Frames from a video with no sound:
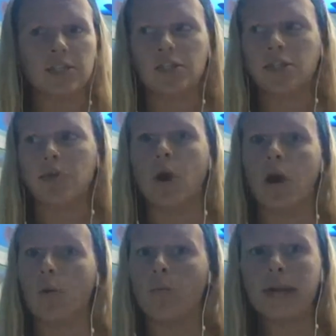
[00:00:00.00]
and to
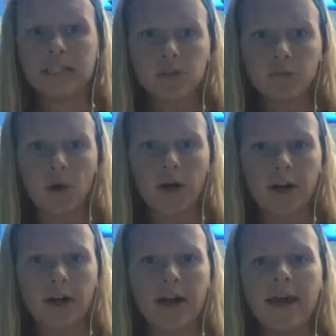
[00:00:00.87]
our
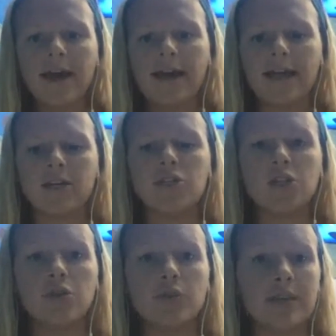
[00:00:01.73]
wastewater and
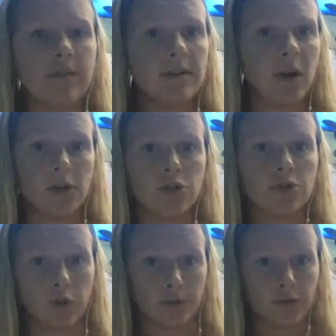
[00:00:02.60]
to even our
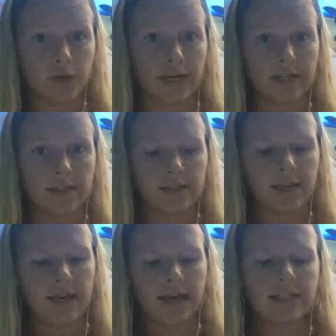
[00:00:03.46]
storm drains.
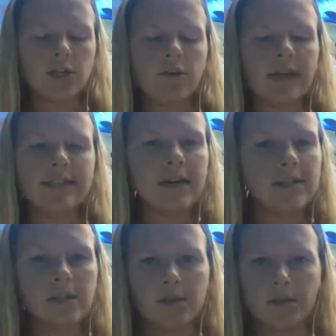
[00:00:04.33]
And so if that
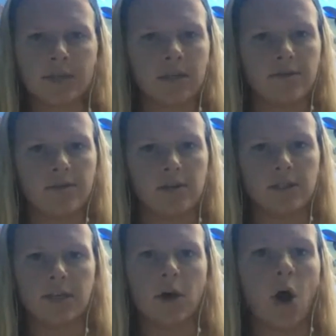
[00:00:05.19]
sounds a little bit
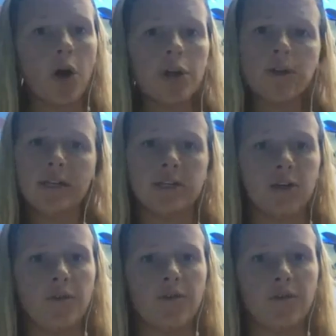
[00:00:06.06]
confusing, all you need to
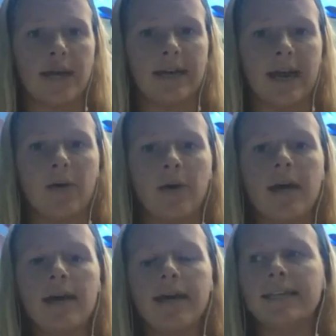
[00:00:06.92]
know for right now
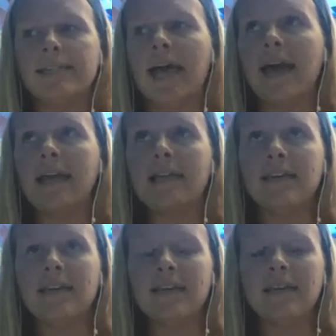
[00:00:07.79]
is
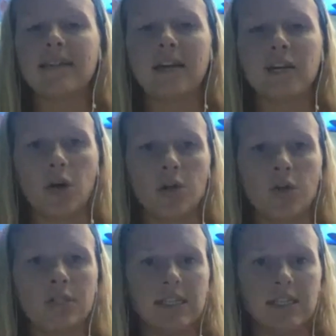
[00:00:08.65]
anything that
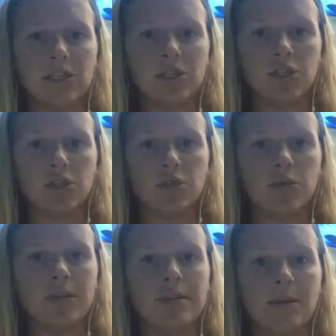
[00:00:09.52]
goes
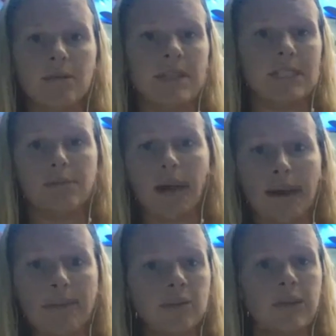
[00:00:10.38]
into some of these
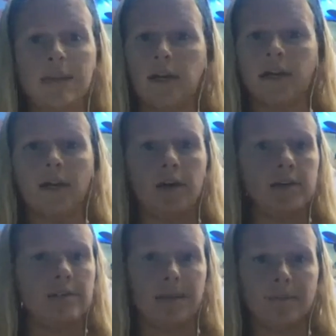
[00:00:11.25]
pipes, so like
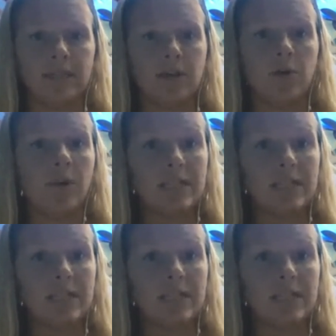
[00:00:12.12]
our septic or